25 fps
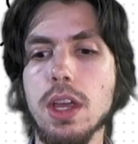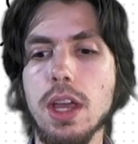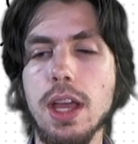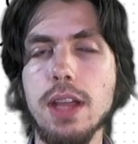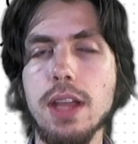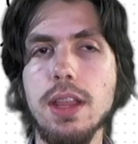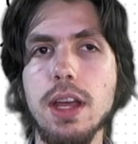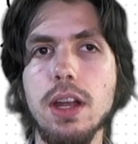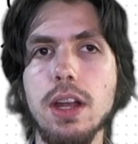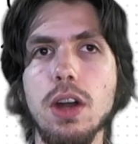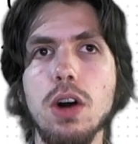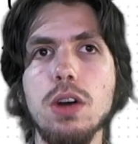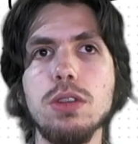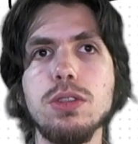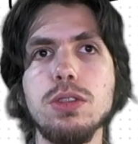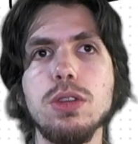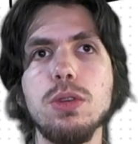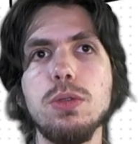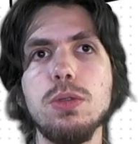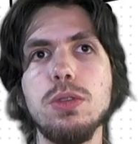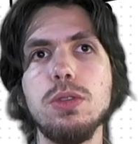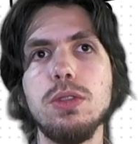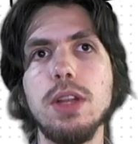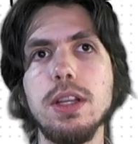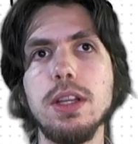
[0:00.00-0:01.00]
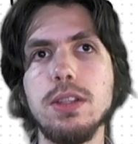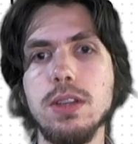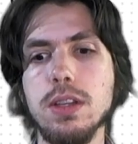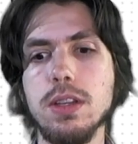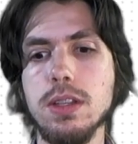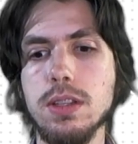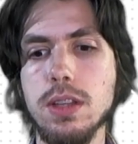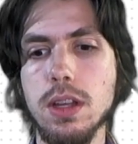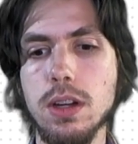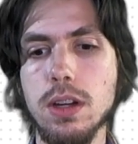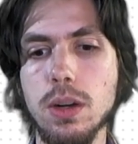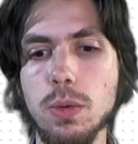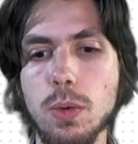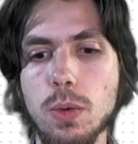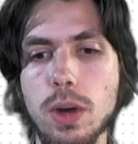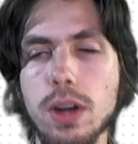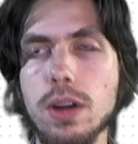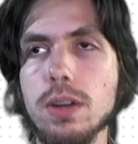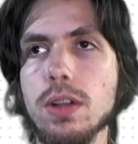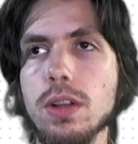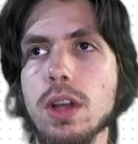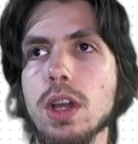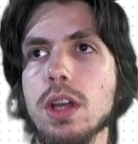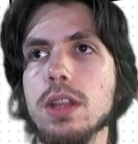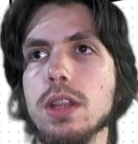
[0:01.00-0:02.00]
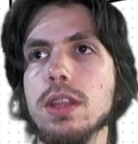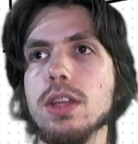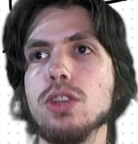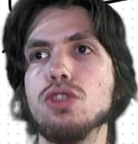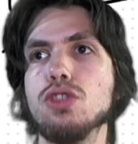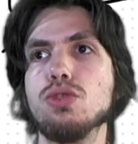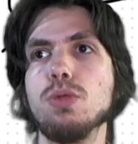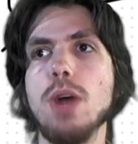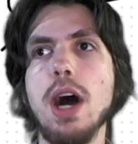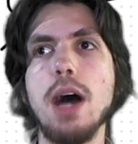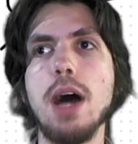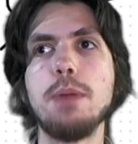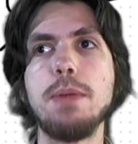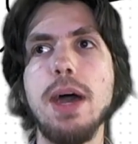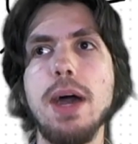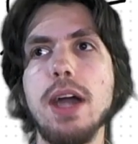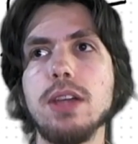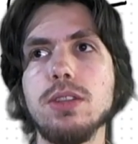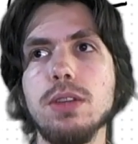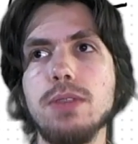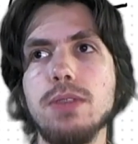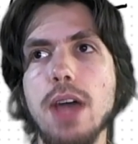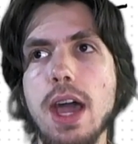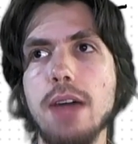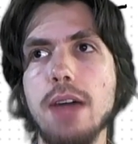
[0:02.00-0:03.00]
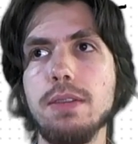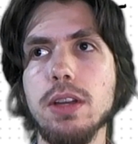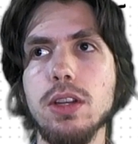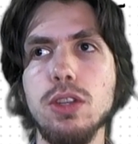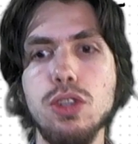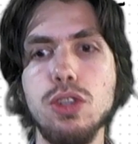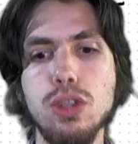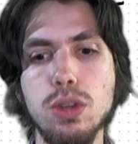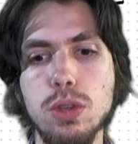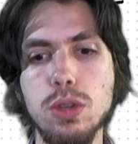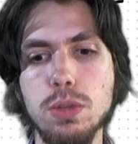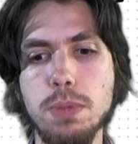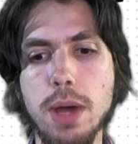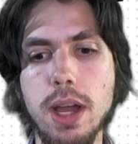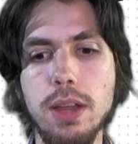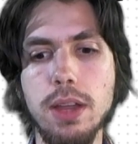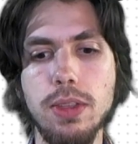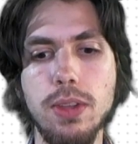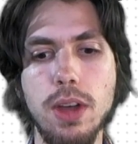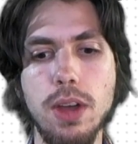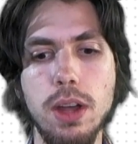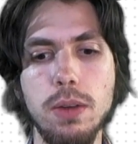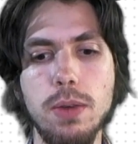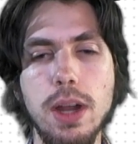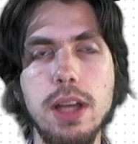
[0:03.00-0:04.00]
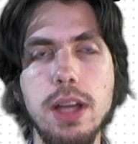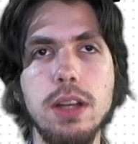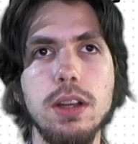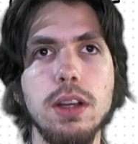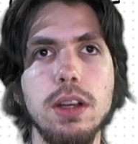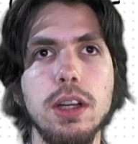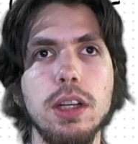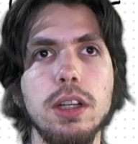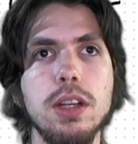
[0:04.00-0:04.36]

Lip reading: And then also, let's consider what are the drawbacks of having to choose Python, right?